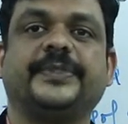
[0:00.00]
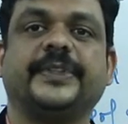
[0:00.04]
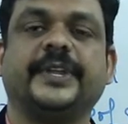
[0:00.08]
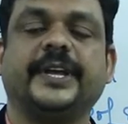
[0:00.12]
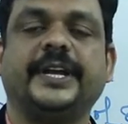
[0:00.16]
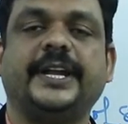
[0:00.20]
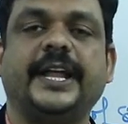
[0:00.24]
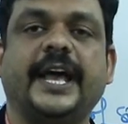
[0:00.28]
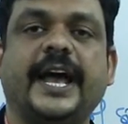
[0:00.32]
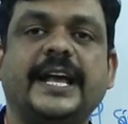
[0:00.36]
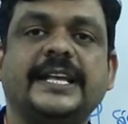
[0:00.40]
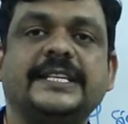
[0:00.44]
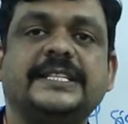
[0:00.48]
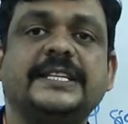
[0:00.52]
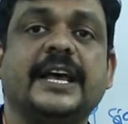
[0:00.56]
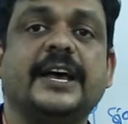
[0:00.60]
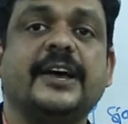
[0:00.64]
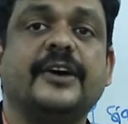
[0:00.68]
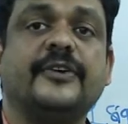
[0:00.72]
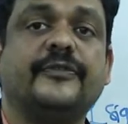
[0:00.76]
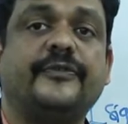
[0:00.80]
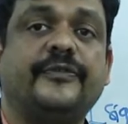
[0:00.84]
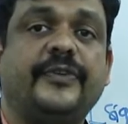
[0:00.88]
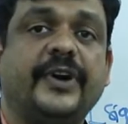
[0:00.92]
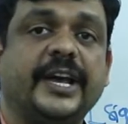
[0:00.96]
It has
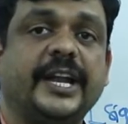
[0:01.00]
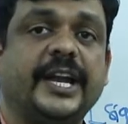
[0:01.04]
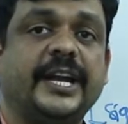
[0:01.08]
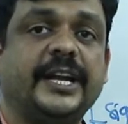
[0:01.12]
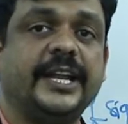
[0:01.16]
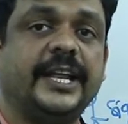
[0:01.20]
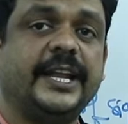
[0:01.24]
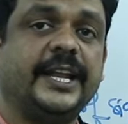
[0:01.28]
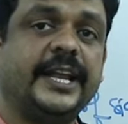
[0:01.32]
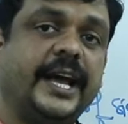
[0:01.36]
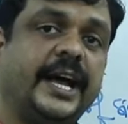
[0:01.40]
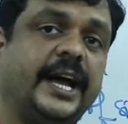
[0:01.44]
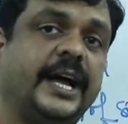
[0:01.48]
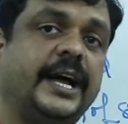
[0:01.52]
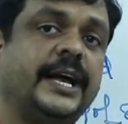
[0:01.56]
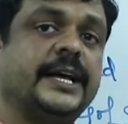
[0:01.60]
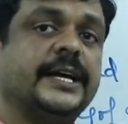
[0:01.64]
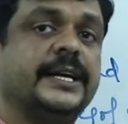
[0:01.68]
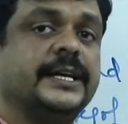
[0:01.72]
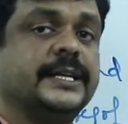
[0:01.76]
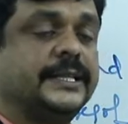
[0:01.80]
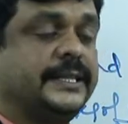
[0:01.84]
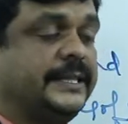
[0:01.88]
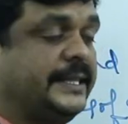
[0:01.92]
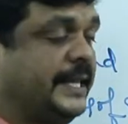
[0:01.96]
finite area.
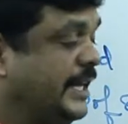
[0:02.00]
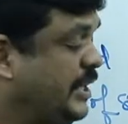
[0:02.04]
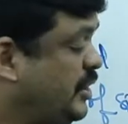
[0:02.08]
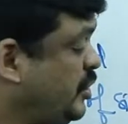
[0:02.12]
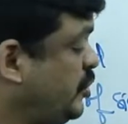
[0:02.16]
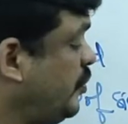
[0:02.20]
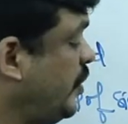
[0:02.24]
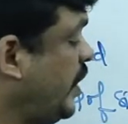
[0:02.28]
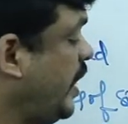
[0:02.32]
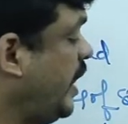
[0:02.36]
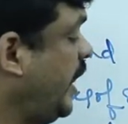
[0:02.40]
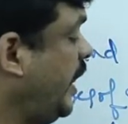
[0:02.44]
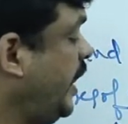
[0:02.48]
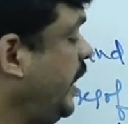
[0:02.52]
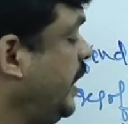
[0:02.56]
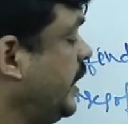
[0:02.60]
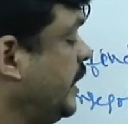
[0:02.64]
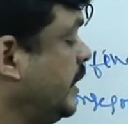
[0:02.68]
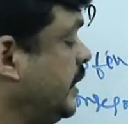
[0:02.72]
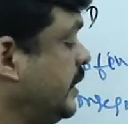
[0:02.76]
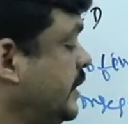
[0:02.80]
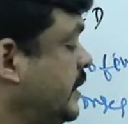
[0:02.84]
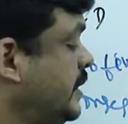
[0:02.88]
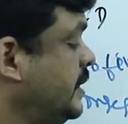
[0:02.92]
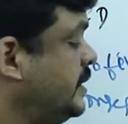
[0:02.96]
That's why
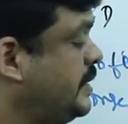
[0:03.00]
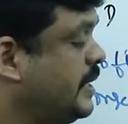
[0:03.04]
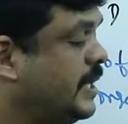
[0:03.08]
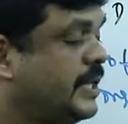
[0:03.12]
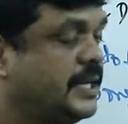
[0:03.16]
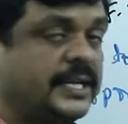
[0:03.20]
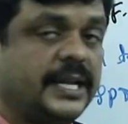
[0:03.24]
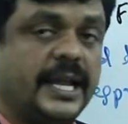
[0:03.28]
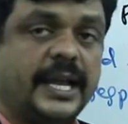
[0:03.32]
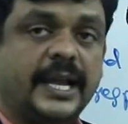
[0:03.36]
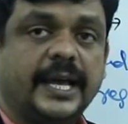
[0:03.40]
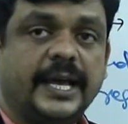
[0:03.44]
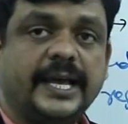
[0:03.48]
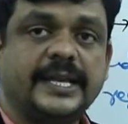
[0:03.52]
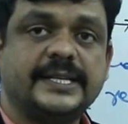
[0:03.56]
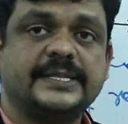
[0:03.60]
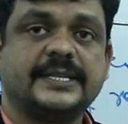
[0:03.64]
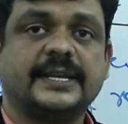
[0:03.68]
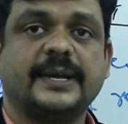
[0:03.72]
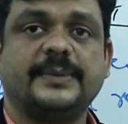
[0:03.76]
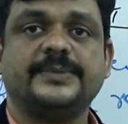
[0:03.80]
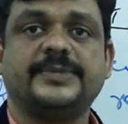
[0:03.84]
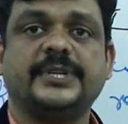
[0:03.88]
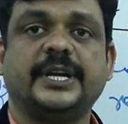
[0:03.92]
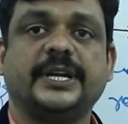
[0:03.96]
the signal
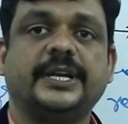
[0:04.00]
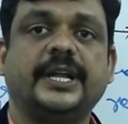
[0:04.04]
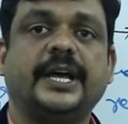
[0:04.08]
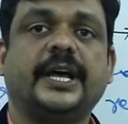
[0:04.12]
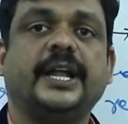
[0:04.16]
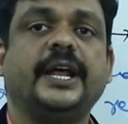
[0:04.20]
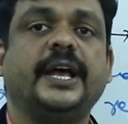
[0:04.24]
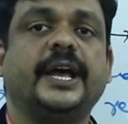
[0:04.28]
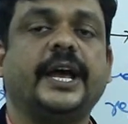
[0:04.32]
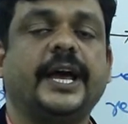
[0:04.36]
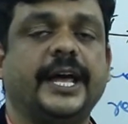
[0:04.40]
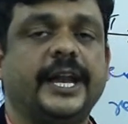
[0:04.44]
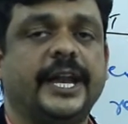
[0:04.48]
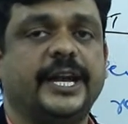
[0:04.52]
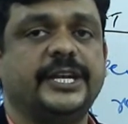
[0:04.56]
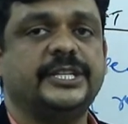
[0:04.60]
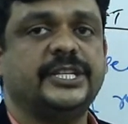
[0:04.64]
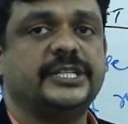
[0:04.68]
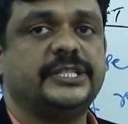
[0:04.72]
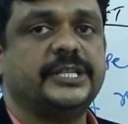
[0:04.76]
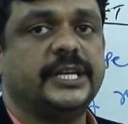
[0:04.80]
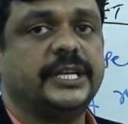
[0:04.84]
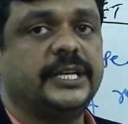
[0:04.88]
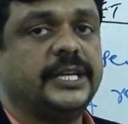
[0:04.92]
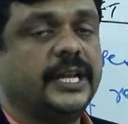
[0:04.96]
comes under energy
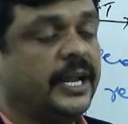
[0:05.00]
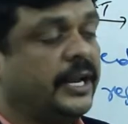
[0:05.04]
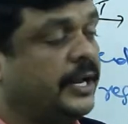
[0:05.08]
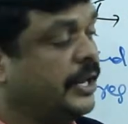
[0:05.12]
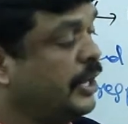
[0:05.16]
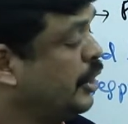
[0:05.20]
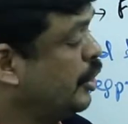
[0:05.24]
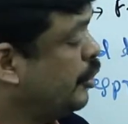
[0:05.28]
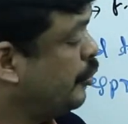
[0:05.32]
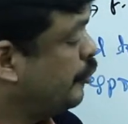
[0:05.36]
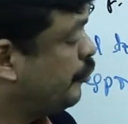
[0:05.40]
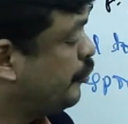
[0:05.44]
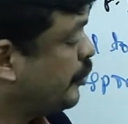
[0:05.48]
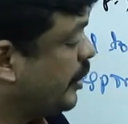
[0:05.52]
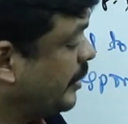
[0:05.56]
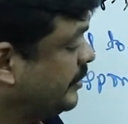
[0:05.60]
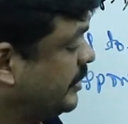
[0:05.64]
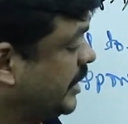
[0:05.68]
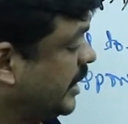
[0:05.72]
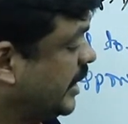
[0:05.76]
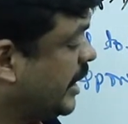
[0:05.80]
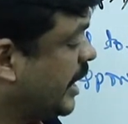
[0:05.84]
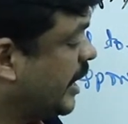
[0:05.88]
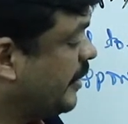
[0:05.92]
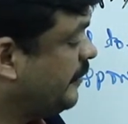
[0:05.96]
signal. From
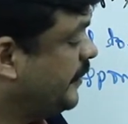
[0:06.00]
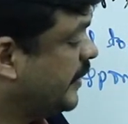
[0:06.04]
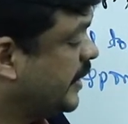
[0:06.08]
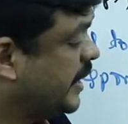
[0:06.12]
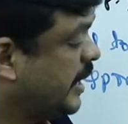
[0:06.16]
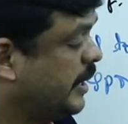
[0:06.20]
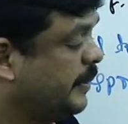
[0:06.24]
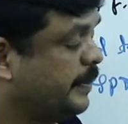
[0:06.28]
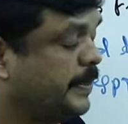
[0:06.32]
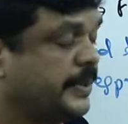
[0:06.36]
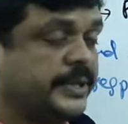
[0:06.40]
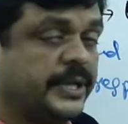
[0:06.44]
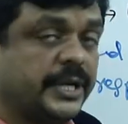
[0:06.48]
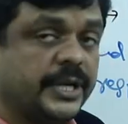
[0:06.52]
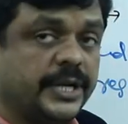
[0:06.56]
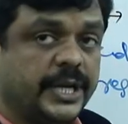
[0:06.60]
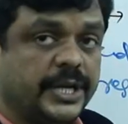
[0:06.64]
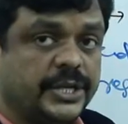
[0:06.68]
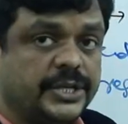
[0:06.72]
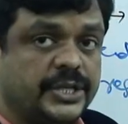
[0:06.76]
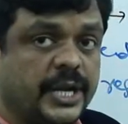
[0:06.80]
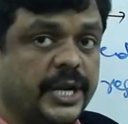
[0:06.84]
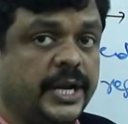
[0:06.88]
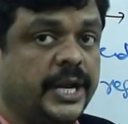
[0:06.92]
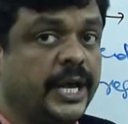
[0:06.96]
the graphical
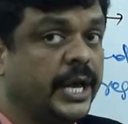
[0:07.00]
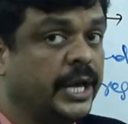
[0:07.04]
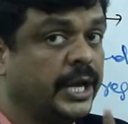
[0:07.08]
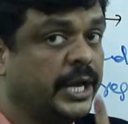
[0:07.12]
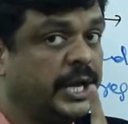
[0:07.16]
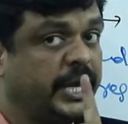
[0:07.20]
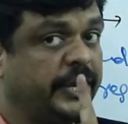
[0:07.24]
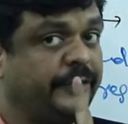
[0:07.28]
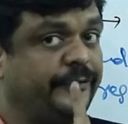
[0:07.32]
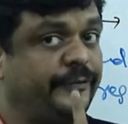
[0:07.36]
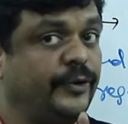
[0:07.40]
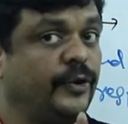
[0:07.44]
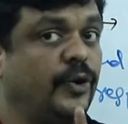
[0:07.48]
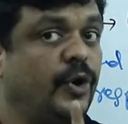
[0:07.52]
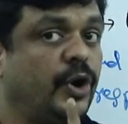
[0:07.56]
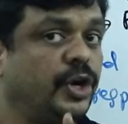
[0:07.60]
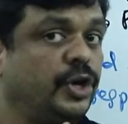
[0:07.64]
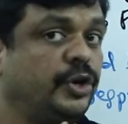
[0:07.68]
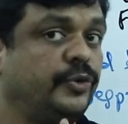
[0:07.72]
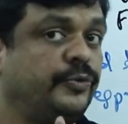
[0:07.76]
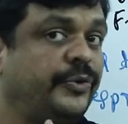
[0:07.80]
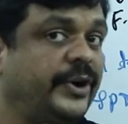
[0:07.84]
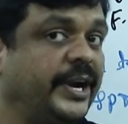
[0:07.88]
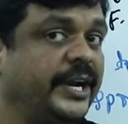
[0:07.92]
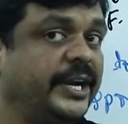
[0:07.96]
representation, if you want
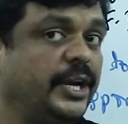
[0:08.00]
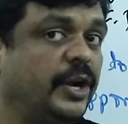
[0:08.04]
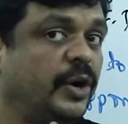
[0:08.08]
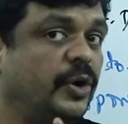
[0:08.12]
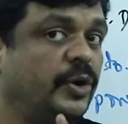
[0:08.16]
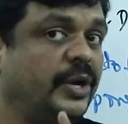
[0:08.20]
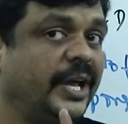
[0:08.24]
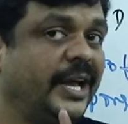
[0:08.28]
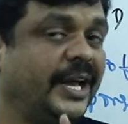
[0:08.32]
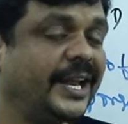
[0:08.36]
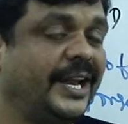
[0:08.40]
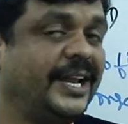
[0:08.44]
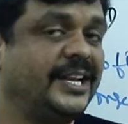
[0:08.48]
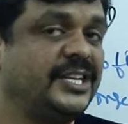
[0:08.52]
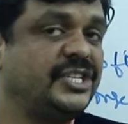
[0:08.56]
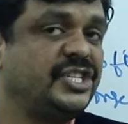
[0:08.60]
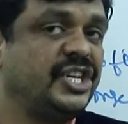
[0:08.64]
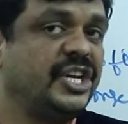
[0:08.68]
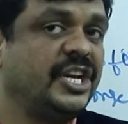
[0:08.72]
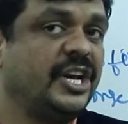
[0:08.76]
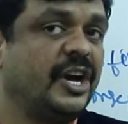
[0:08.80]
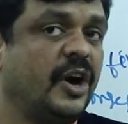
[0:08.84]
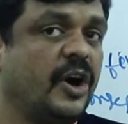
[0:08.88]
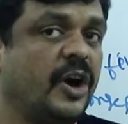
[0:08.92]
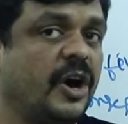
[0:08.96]
to find out
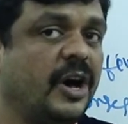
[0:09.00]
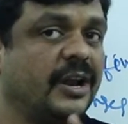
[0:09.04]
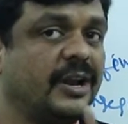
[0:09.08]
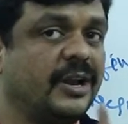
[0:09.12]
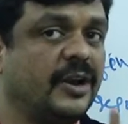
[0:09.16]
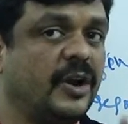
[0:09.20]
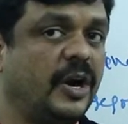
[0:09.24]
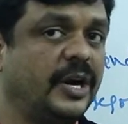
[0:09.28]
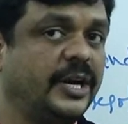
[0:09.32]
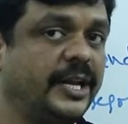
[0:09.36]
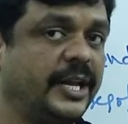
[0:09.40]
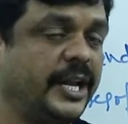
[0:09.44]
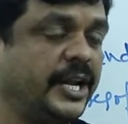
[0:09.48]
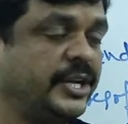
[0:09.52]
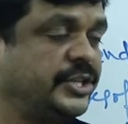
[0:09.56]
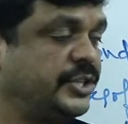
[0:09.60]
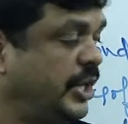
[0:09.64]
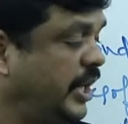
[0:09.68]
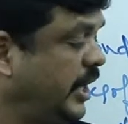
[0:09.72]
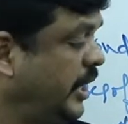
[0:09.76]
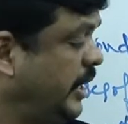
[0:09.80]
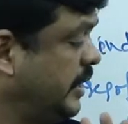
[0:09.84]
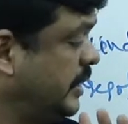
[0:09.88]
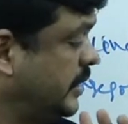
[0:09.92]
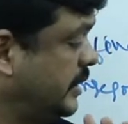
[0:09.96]
energy or not
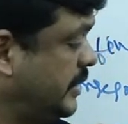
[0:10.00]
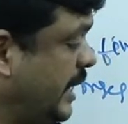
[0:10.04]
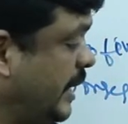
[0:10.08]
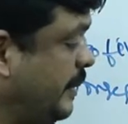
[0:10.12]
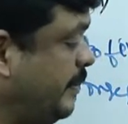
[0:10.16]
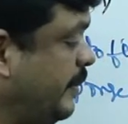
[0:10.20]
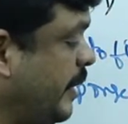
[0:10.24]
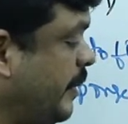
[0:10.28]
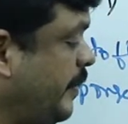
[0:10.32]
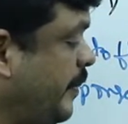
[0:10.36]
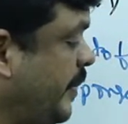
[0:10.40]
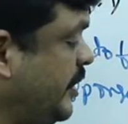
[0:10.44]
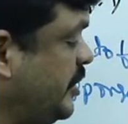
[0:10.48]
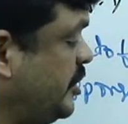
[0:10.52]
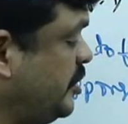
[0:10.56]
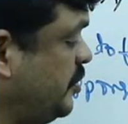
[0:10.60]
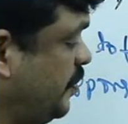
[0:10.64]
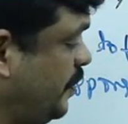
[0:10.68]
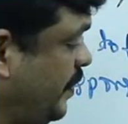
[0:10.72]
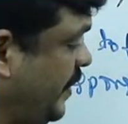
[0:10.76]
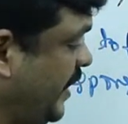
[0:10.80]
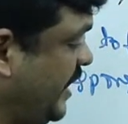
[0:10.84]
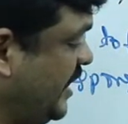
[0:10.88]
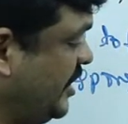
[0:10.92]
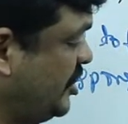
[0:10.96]
energy, that purpose,
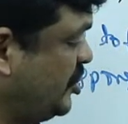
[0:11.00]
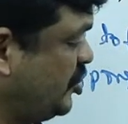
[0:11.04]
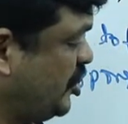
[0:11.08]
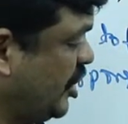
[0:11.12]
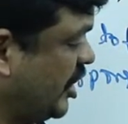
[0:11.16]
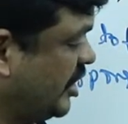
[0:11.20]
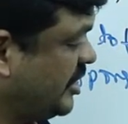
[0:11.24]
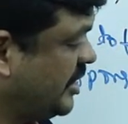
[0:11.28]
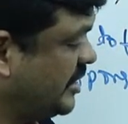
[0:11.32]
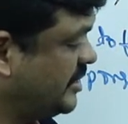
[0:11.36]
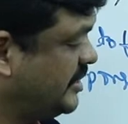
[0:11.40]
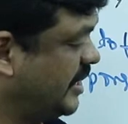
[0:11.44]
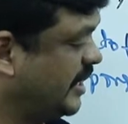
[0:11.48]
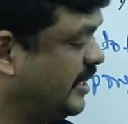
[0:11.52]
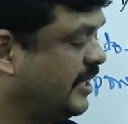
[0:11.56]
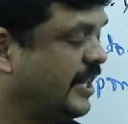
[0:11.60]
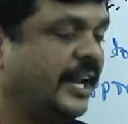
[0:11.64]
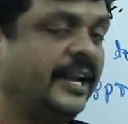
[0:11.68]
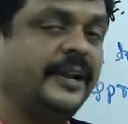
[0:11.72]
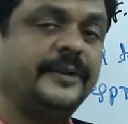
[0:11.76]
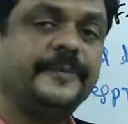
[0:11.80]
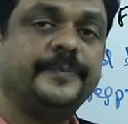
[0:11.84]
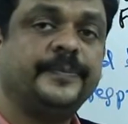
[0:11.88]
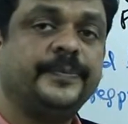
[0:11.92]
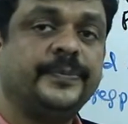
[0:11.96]
please check the signal.